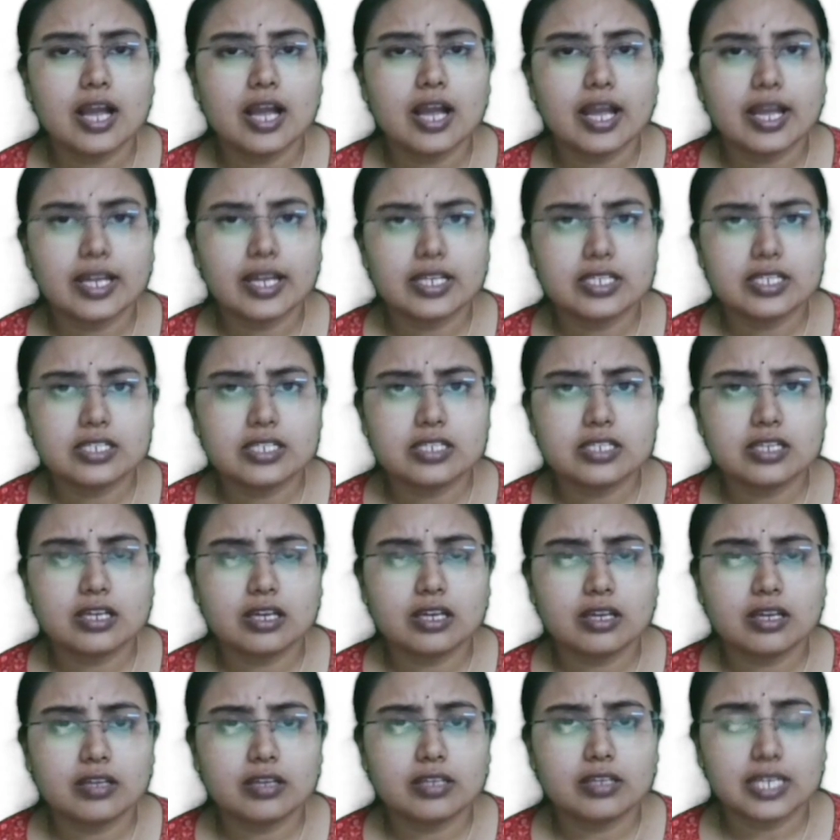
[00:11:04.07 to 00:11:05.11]
and
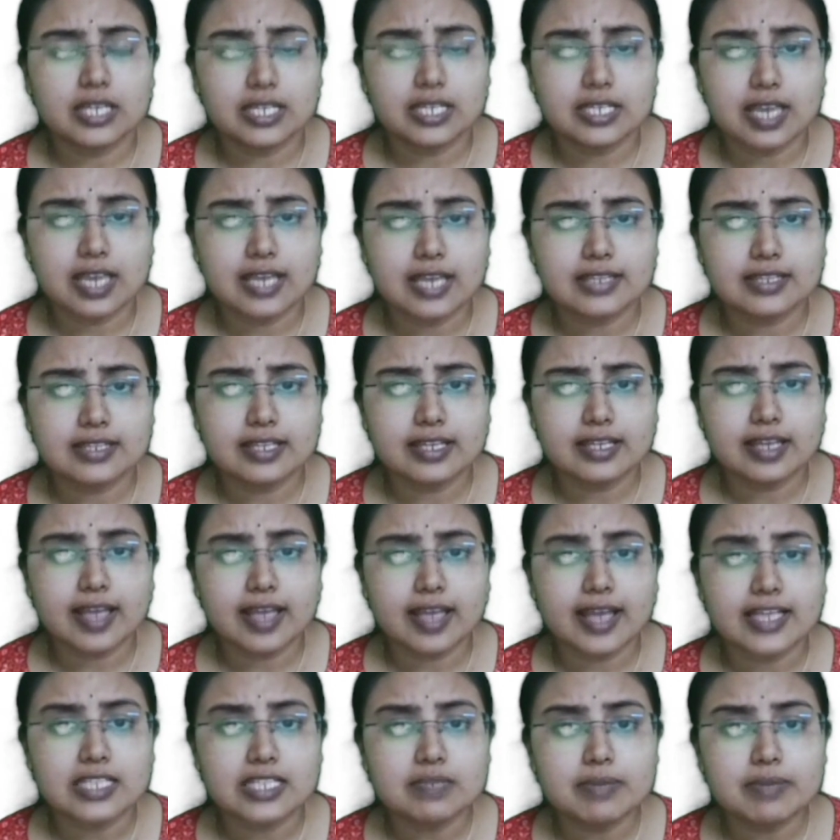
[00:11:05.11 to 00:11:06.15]
I think
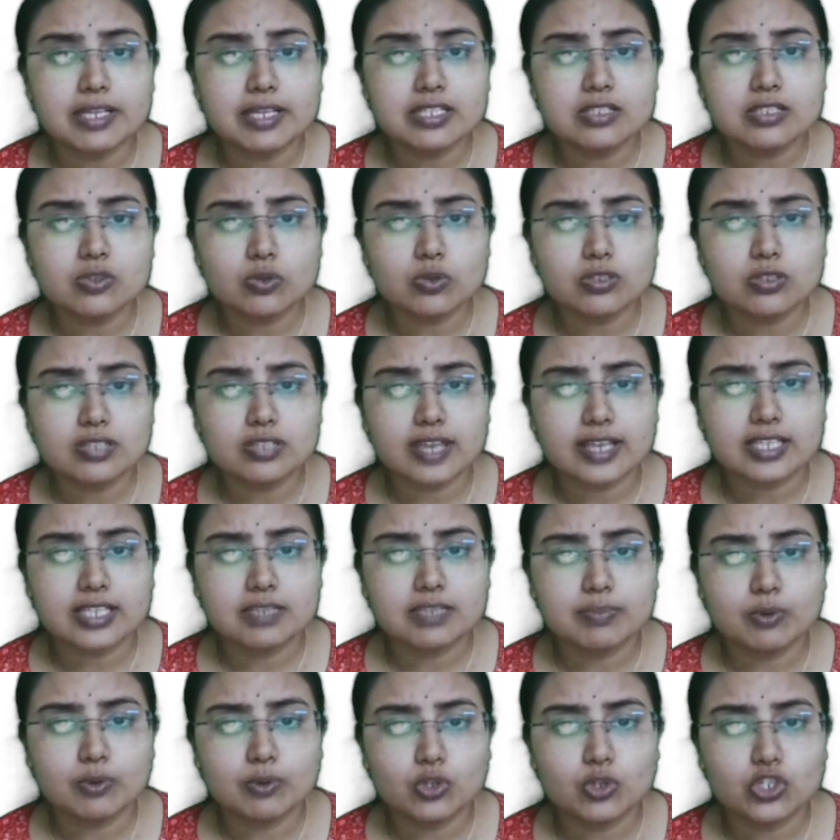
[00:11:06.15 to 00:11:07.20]
asbestos
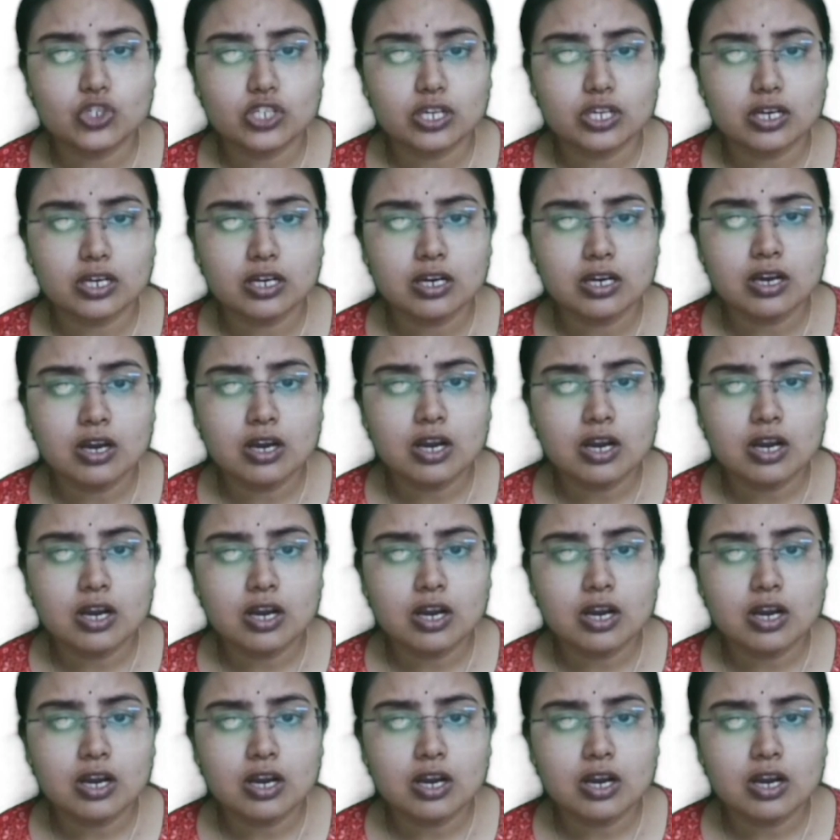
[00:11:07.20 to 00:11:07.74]
exposure